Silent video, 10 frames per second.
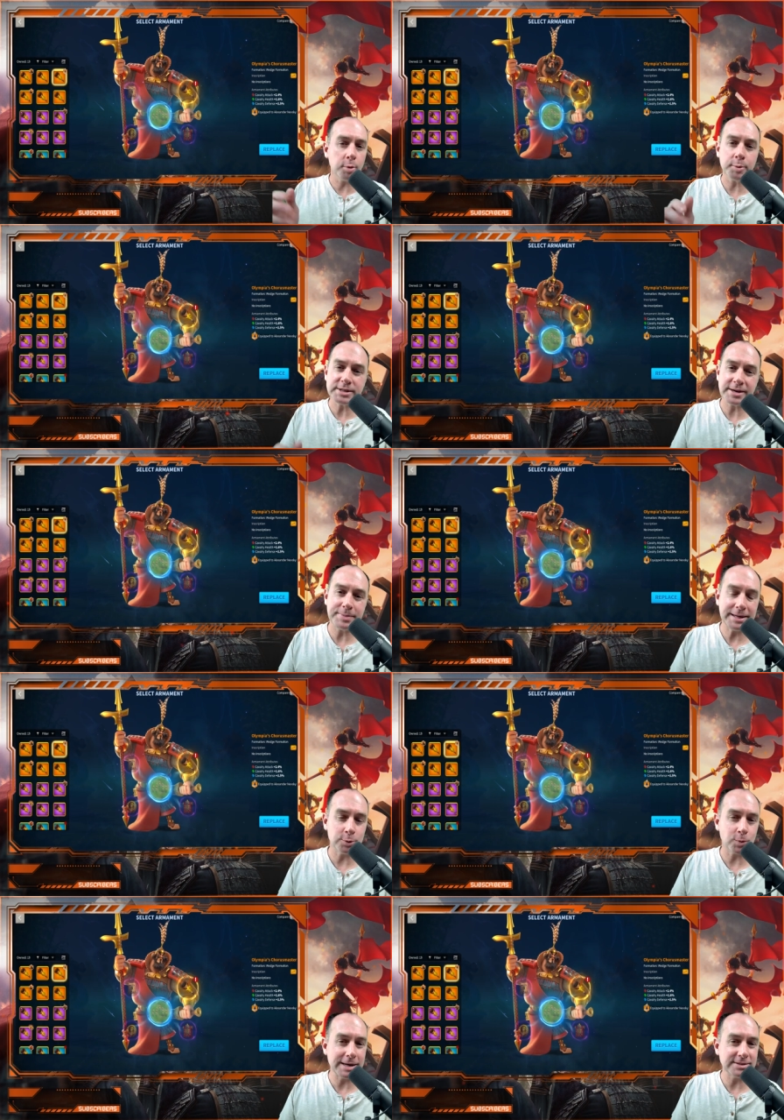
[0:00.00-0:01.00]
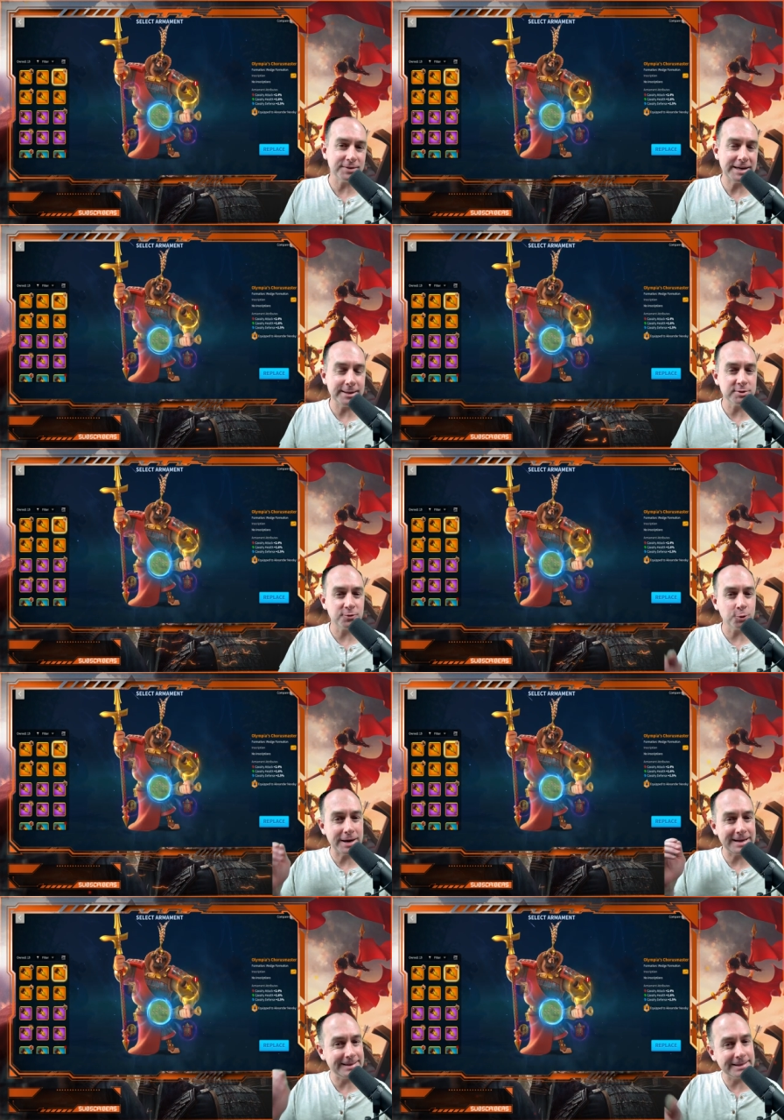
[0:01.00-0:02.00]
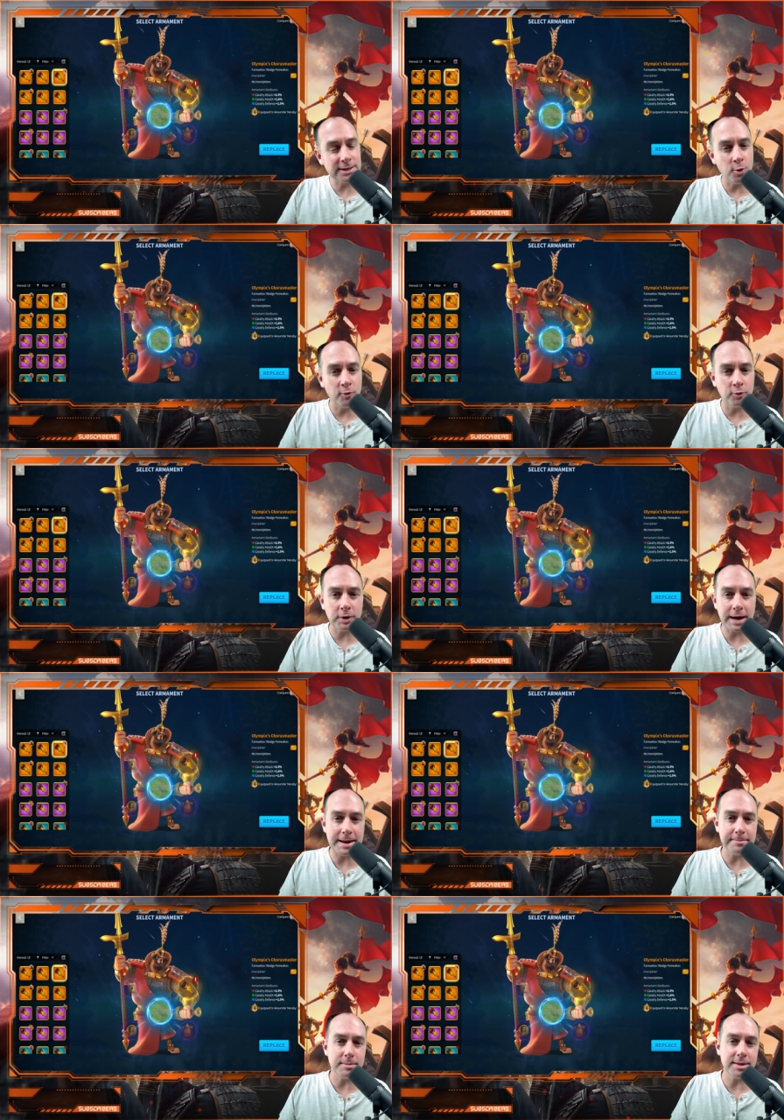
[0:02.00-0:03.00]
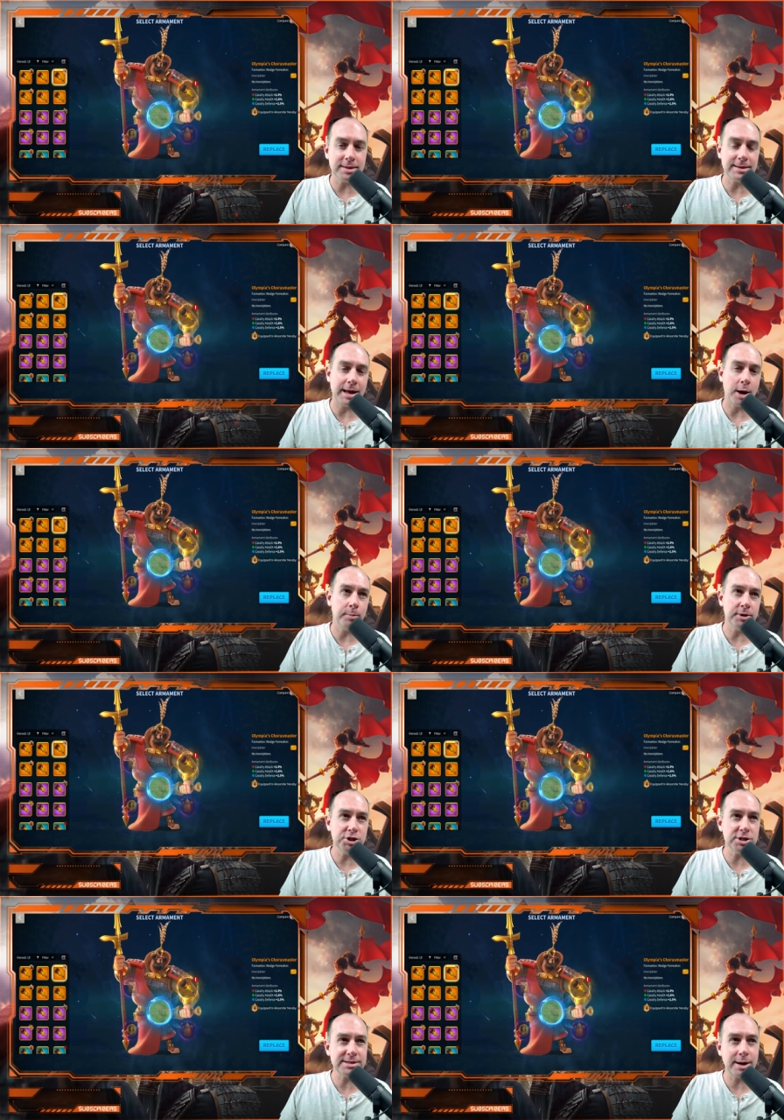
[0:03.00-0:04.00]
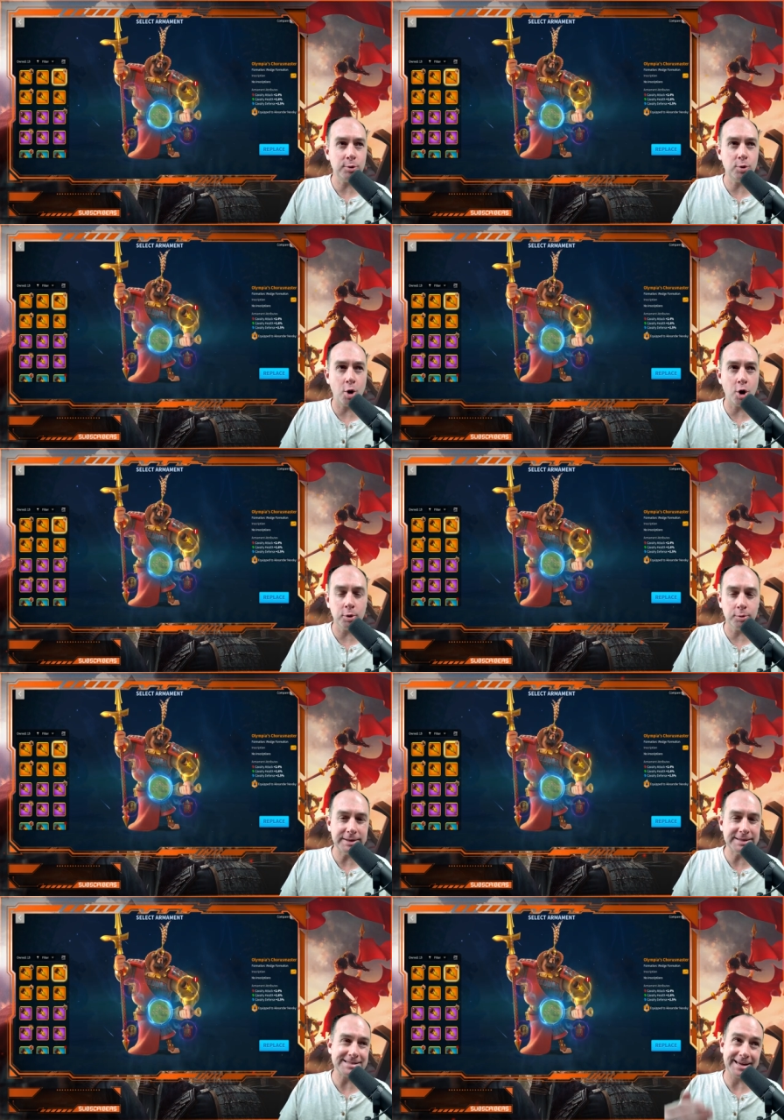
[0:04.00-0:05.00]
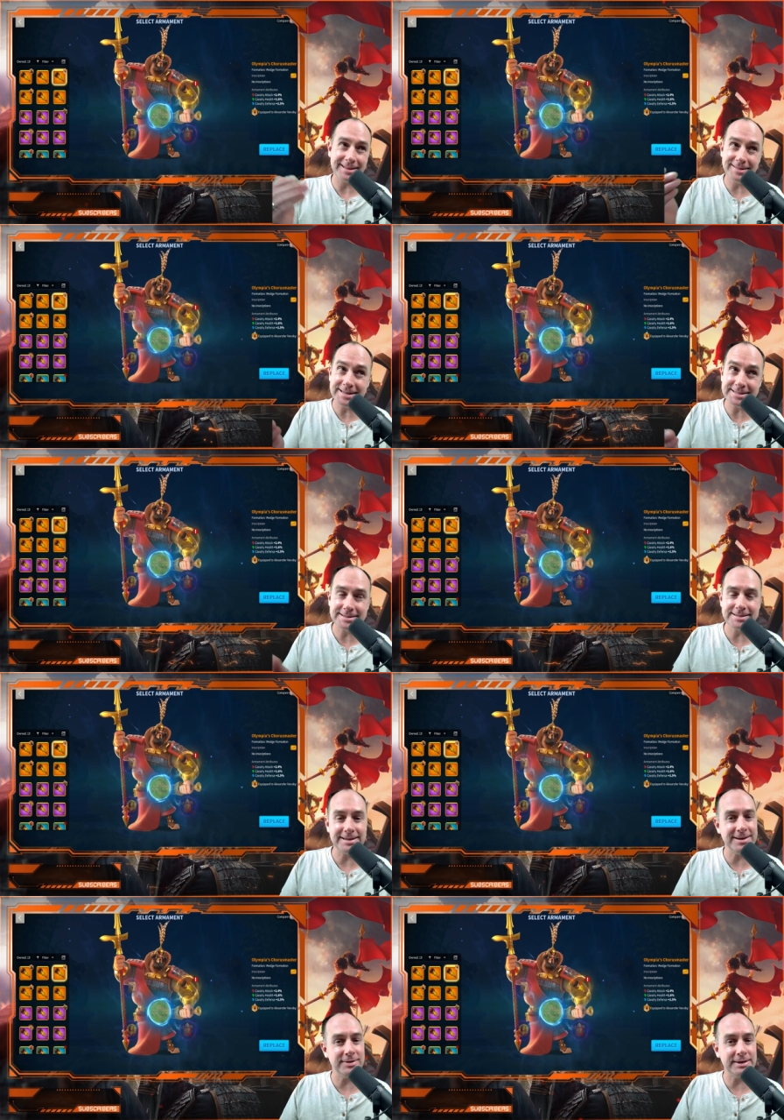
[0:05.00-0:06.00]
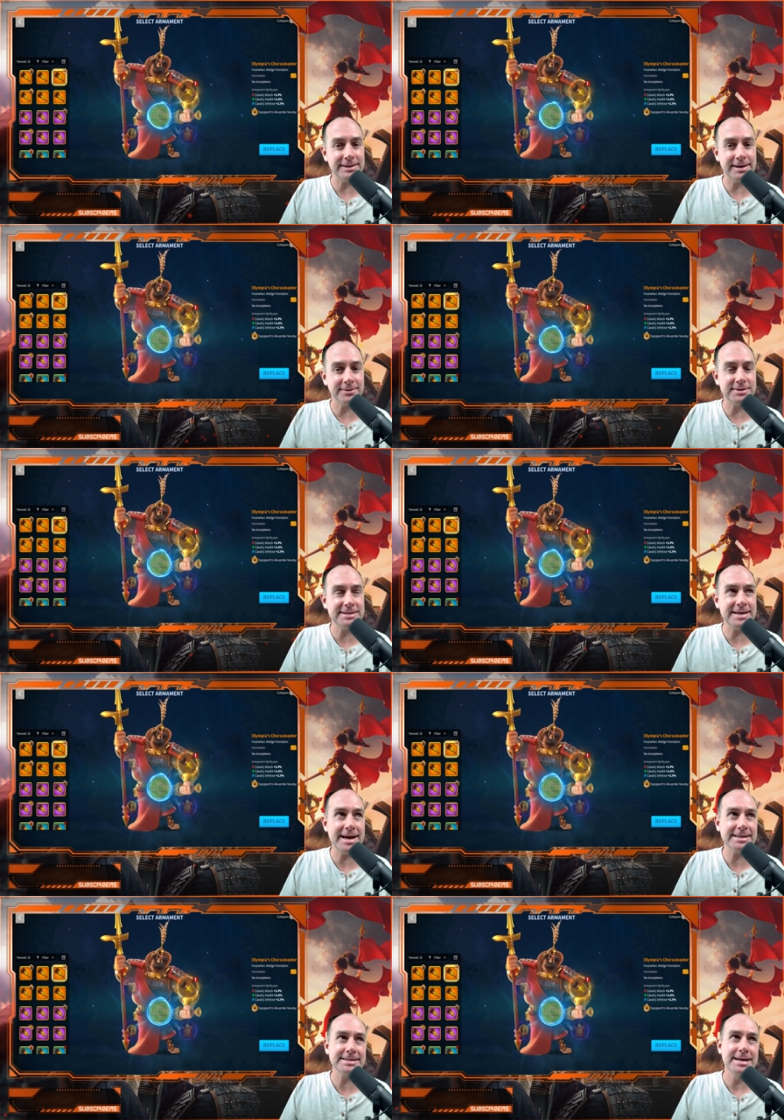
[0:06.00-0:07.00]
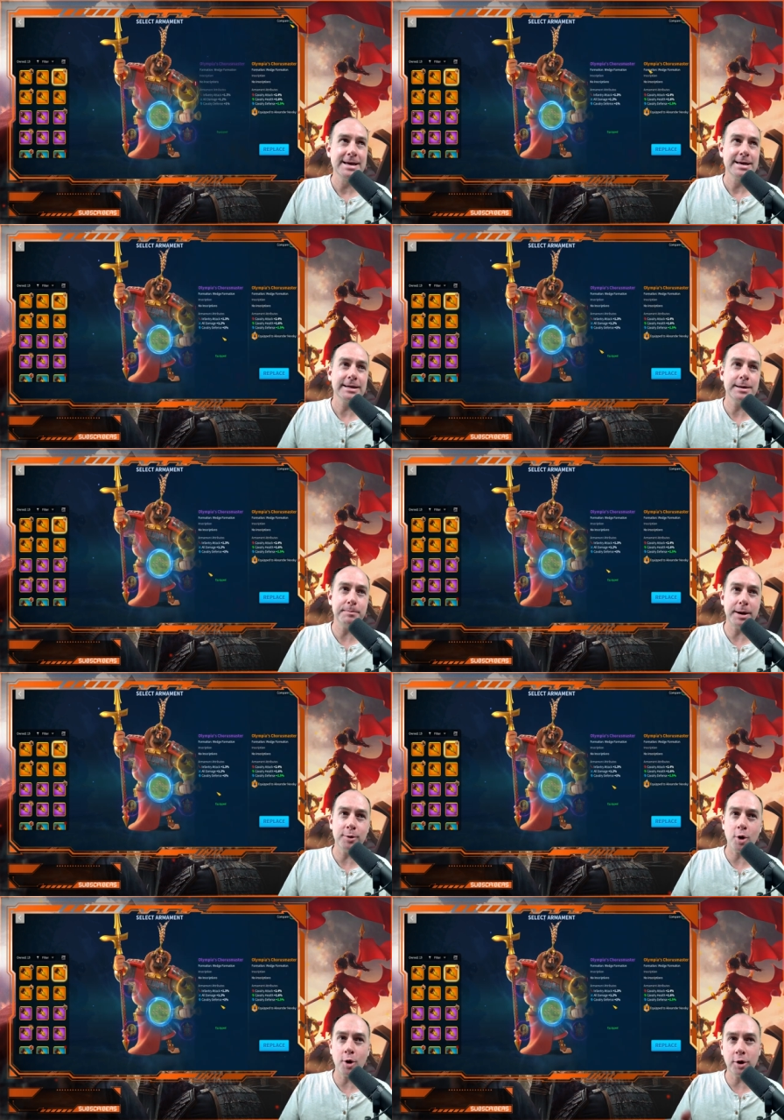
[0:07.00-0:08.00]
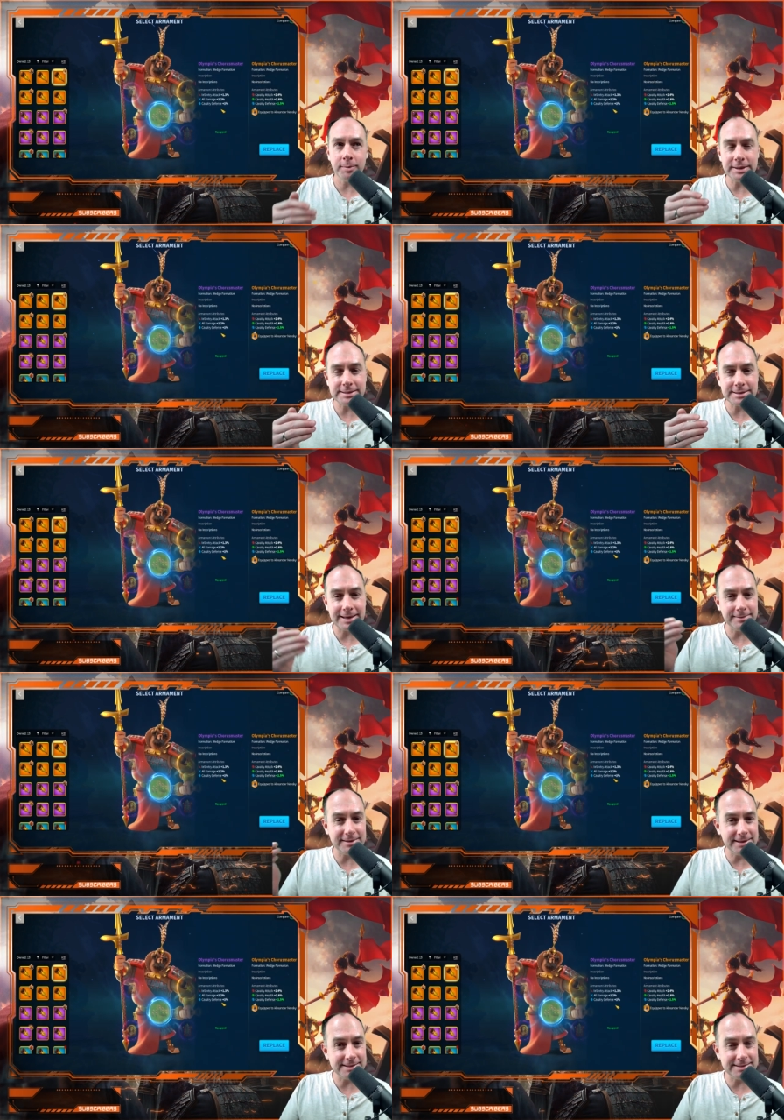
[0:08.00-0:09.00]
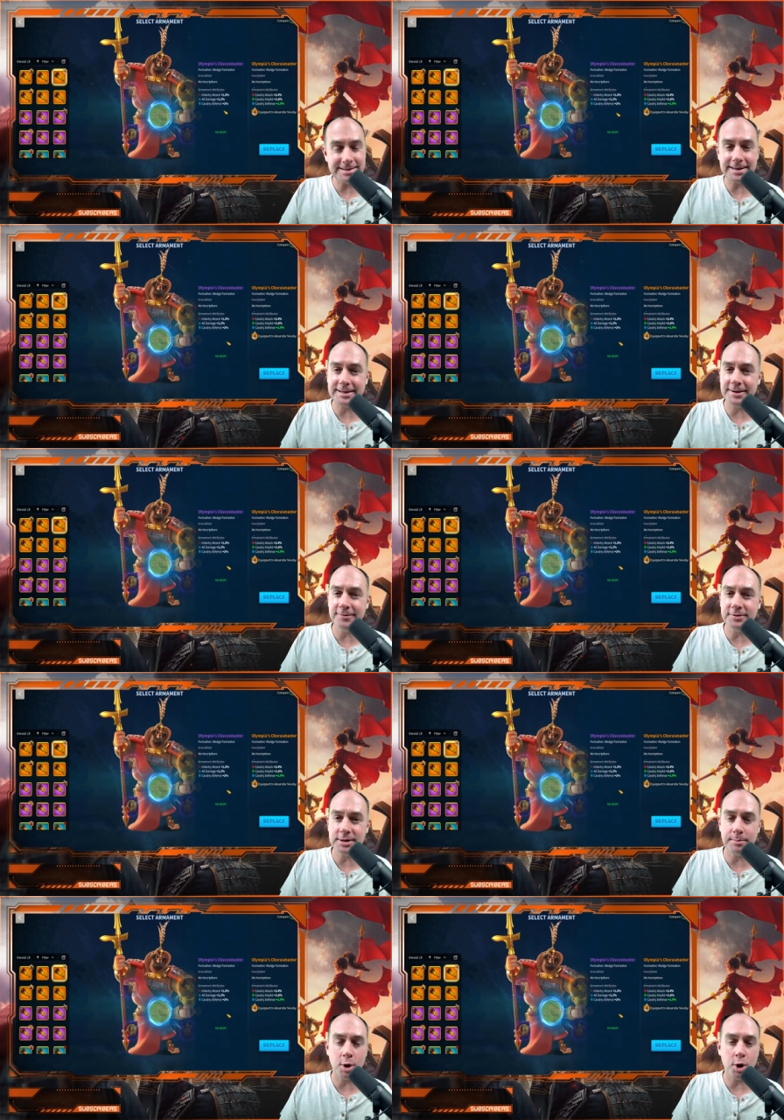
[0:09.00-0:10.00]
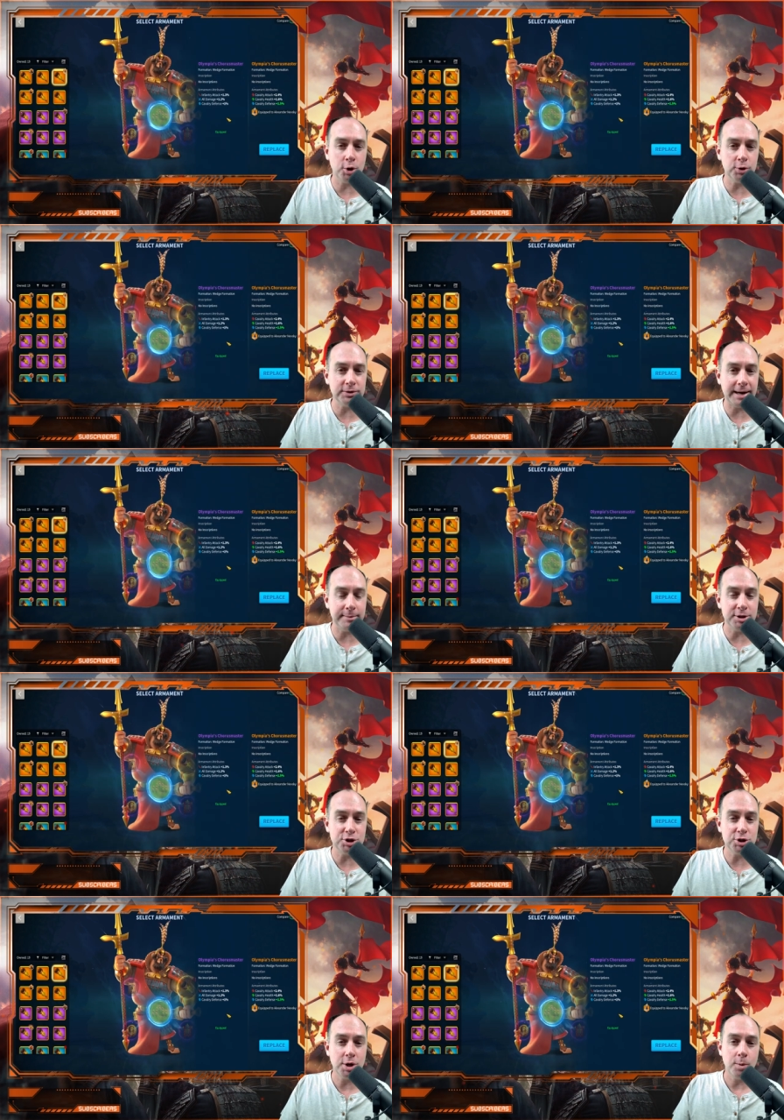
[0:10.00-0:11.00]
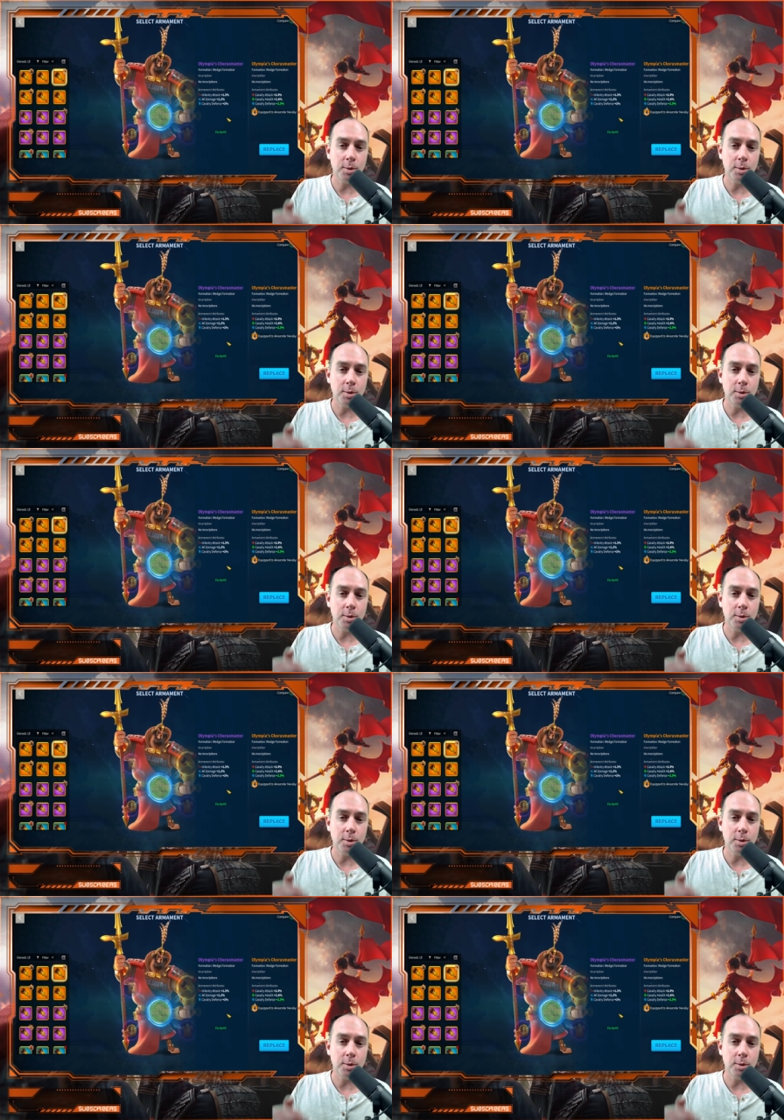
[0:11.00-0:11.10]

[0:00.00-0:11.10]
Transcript: Armaments have been in Rise of Kingdoms for a little over a month now, but just how do armaments like this that give a lot of stats compare to armaments like this that give some all damage?